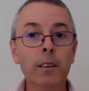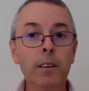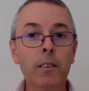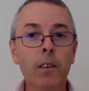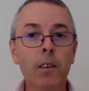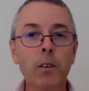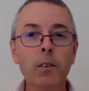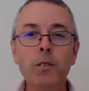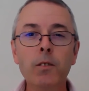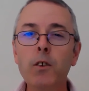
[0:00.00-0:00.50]

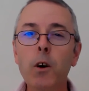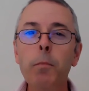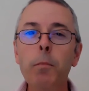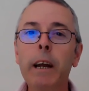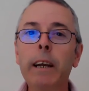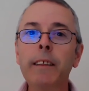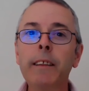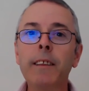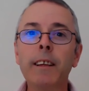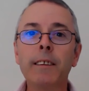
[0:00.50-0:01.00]
There's
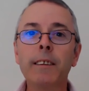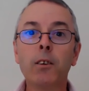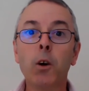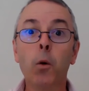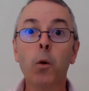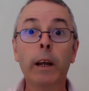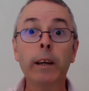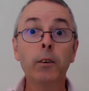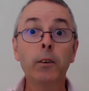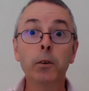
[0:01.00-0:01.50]
nobody that's
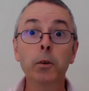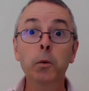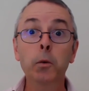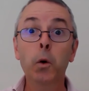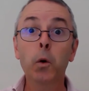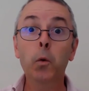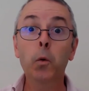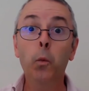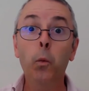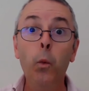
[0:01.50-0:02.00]
going
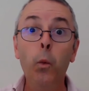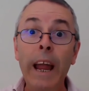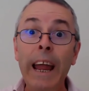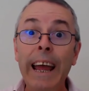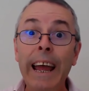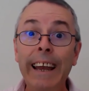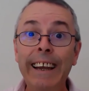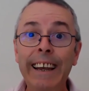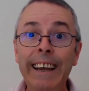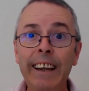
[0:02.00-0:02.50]
to
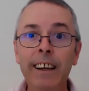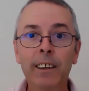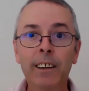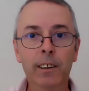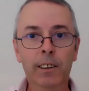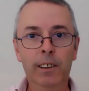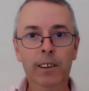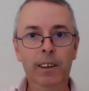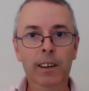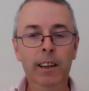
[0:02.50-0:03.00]
win
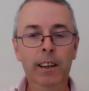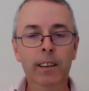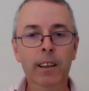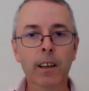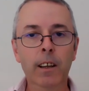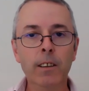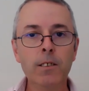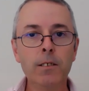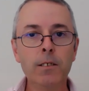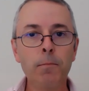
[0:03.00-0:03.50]
in
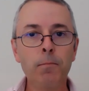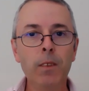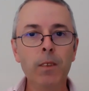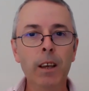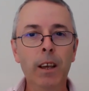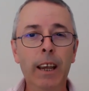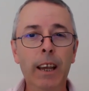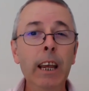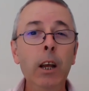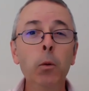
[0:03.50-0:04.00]
this.
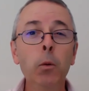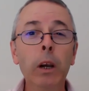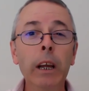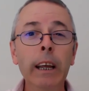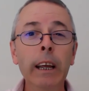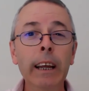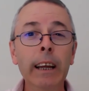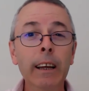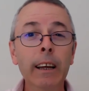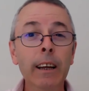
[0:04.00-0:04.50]

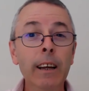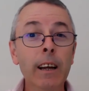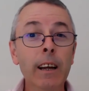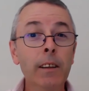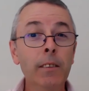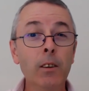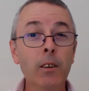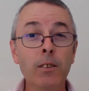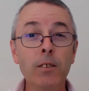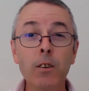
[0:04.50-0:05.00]
Equally,
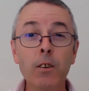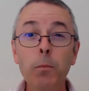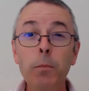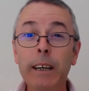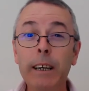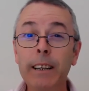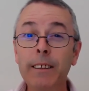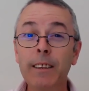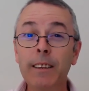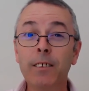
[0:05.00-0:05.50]
there's
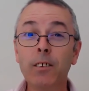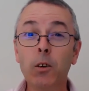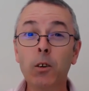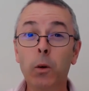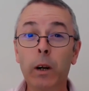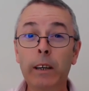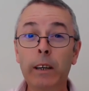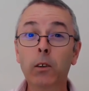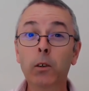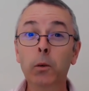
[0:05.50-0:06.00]
nobody that's
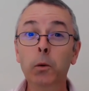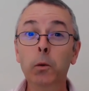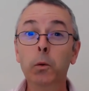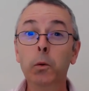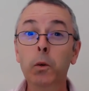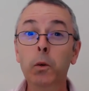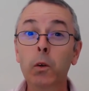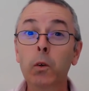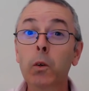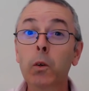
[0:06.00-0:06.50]
going to
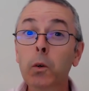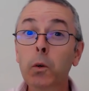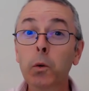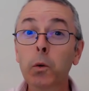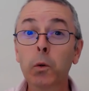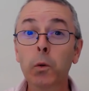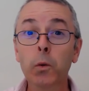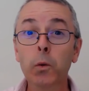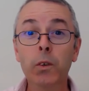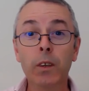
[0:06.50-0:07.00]

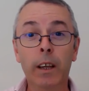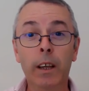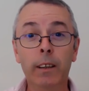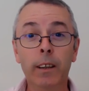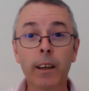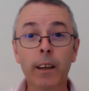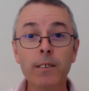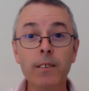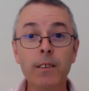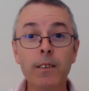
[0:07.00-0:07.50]
lose in
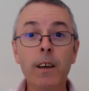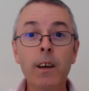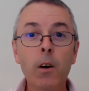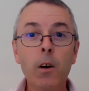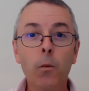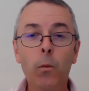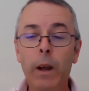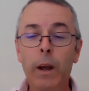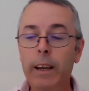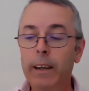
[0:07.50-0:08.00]
this.
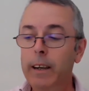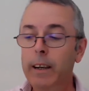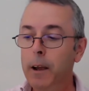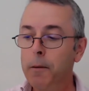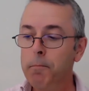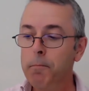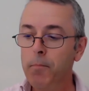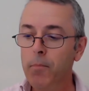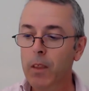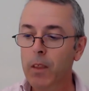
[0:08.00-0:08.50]
When
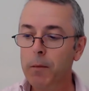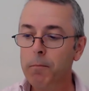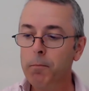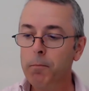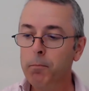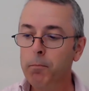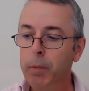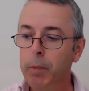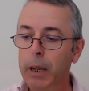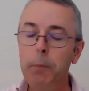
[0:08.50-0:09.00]

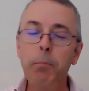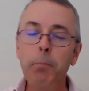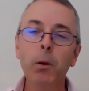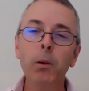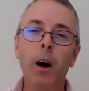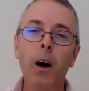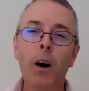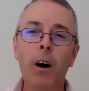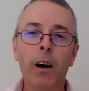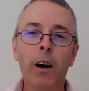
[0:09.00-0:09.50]

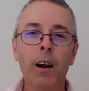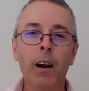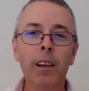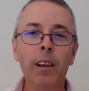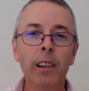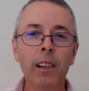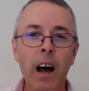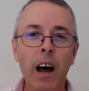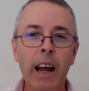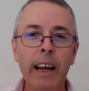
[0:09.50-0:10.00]
people are
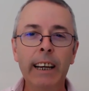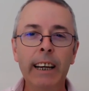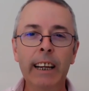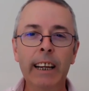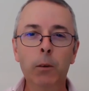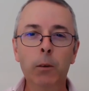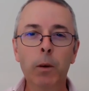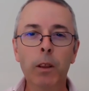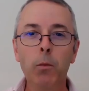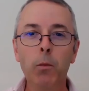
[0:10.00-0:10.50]

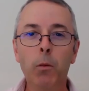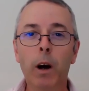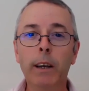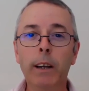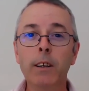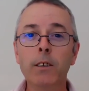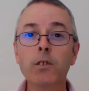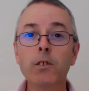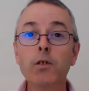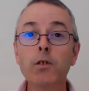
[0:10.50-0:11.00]
aligning with what
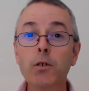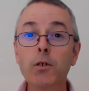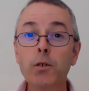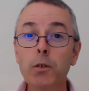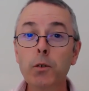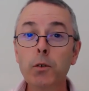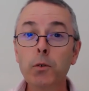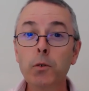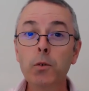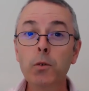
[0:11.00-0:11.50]
is
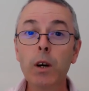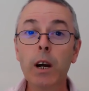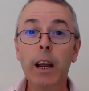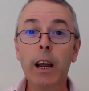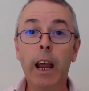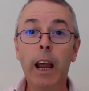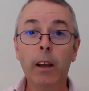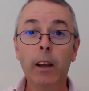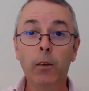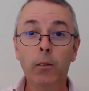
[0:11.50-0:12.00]
true
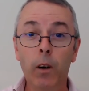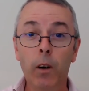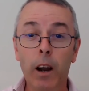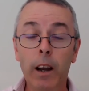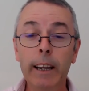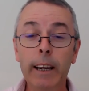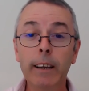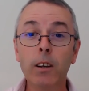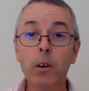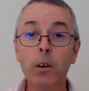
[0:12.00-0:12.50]
and
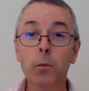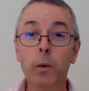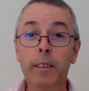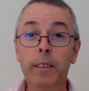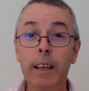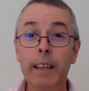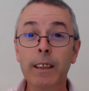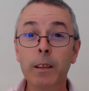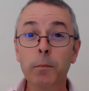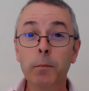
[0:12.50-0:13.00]
right
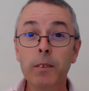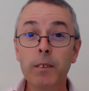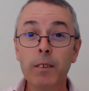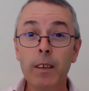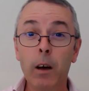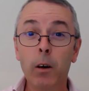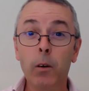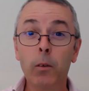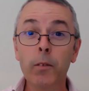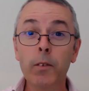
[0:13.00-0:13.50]
within
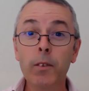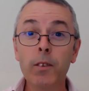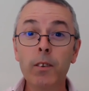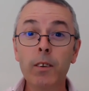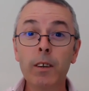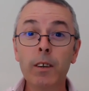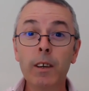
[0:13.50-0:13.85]
themselves,